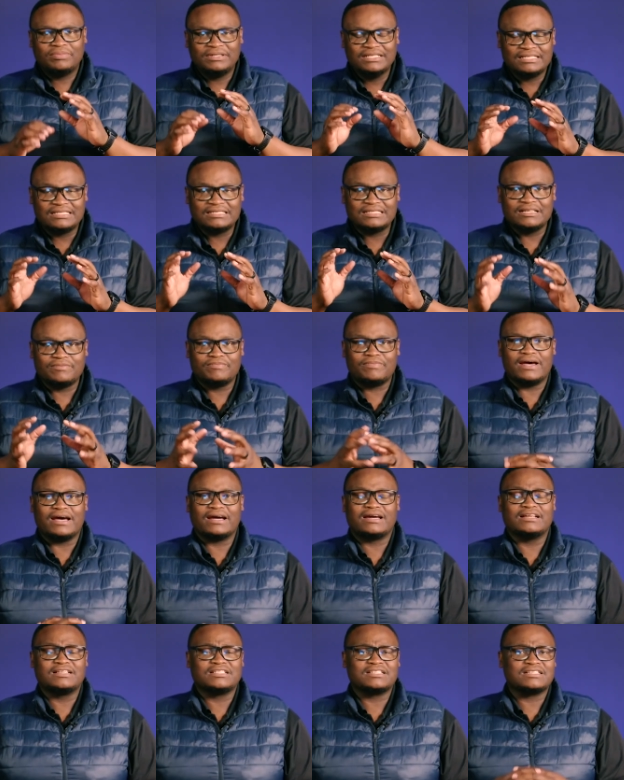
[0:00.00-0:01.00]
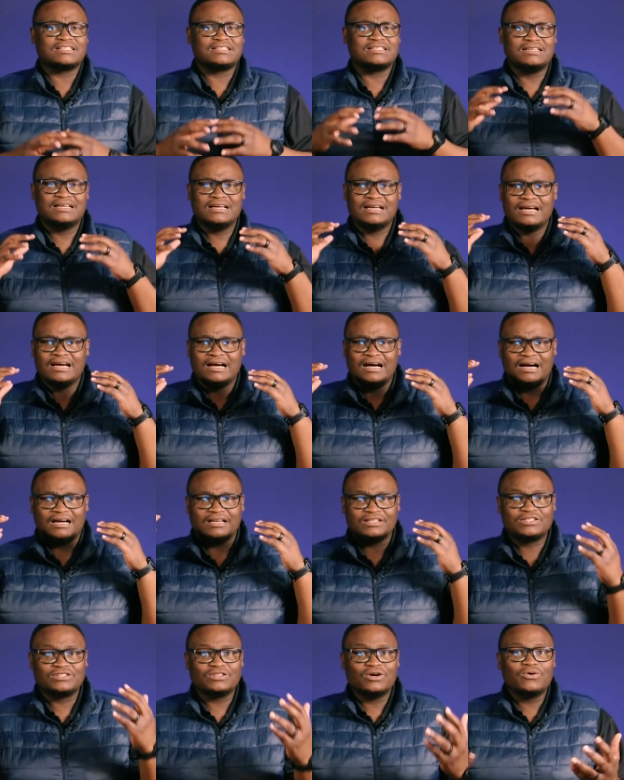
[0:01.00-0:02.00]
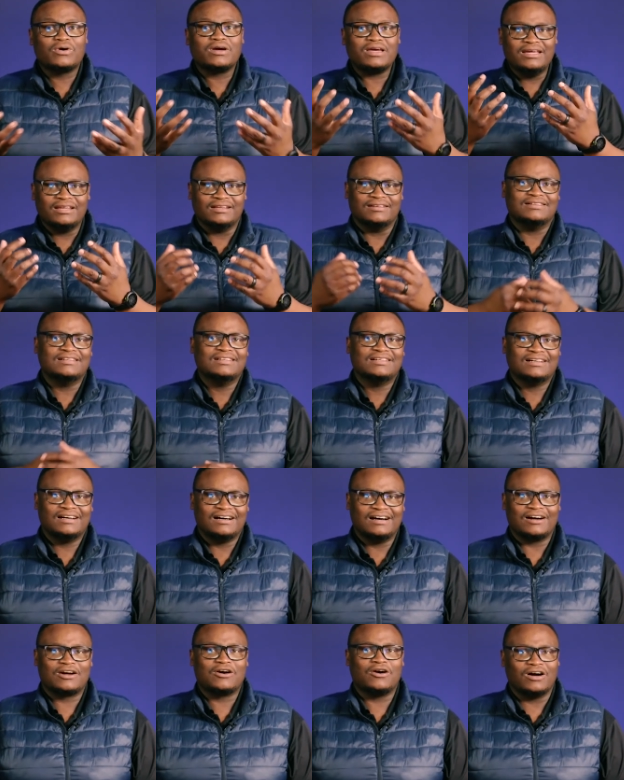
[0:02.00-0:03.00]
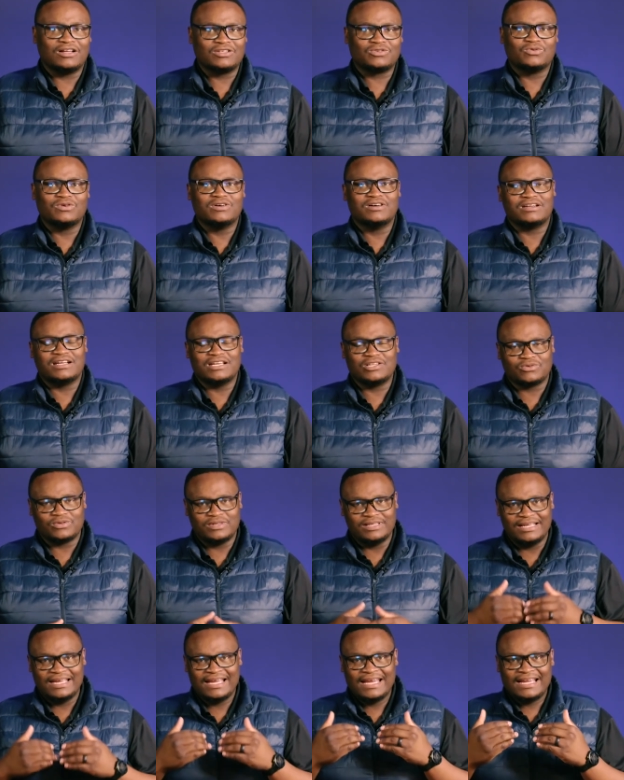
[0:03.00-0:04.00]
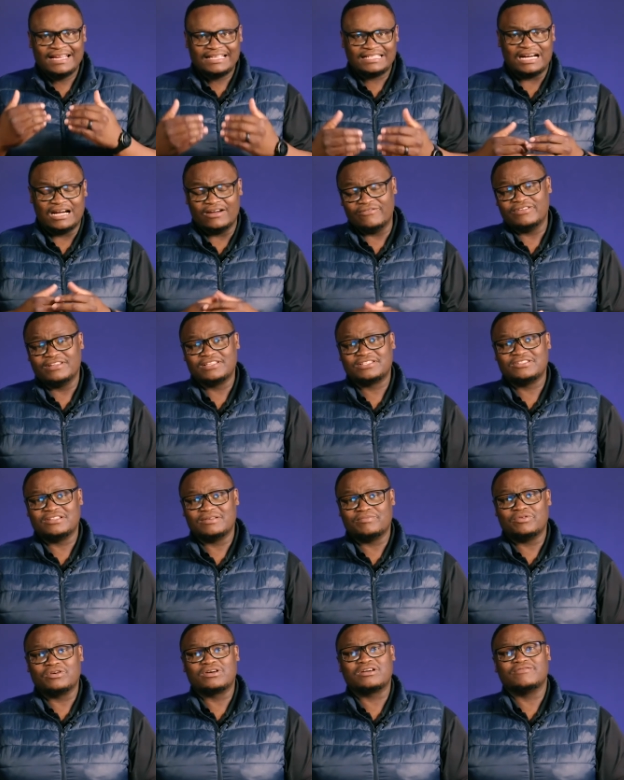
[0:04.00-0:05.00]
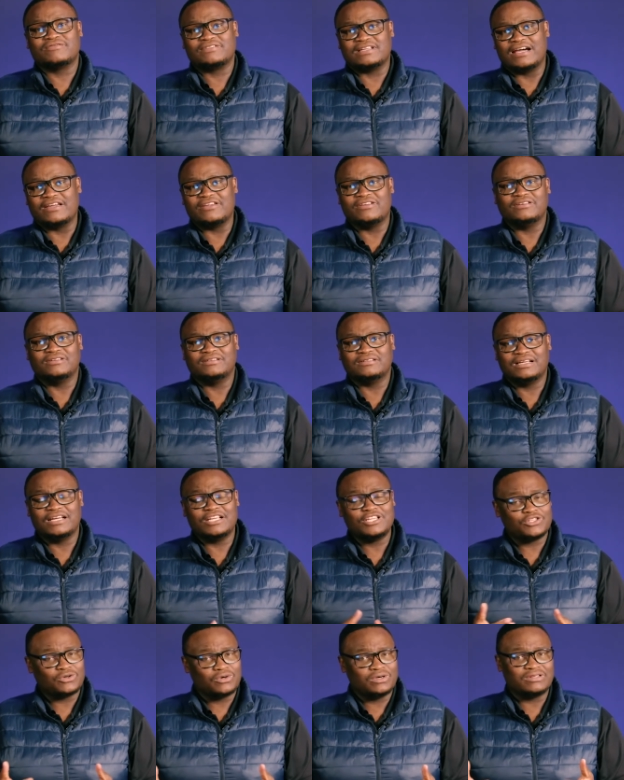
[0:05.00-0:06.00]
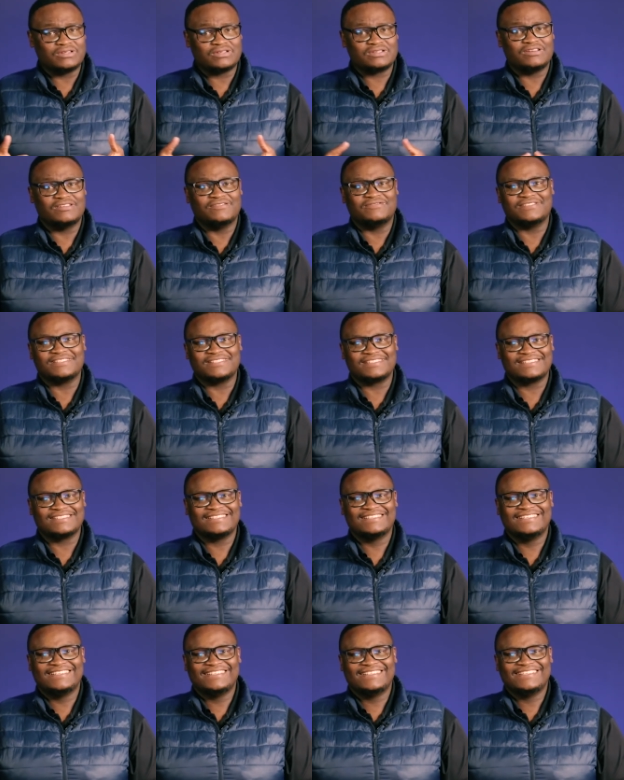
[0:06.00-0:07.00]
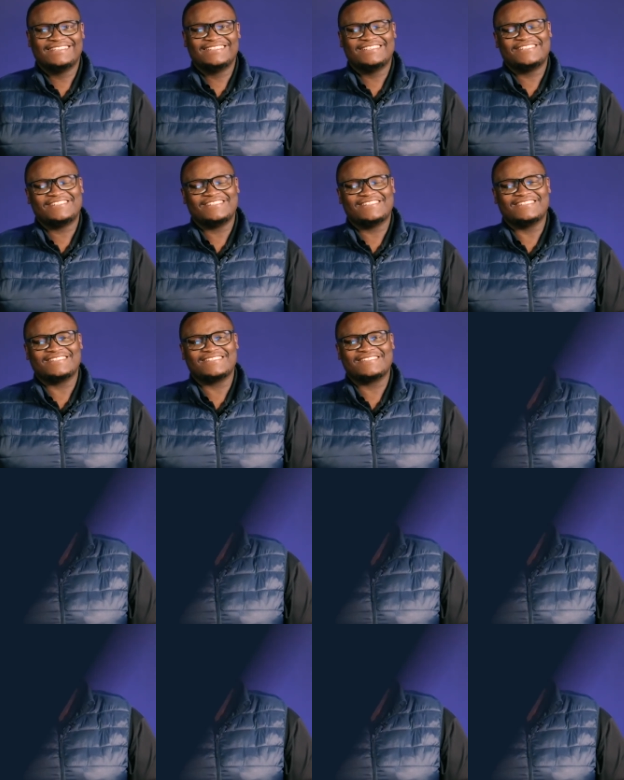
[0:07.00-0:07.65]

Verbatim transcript: Please sit back and just uh, soak in uh, God's word as we dive into the book of Daniel. Enjoy the service. Cheers.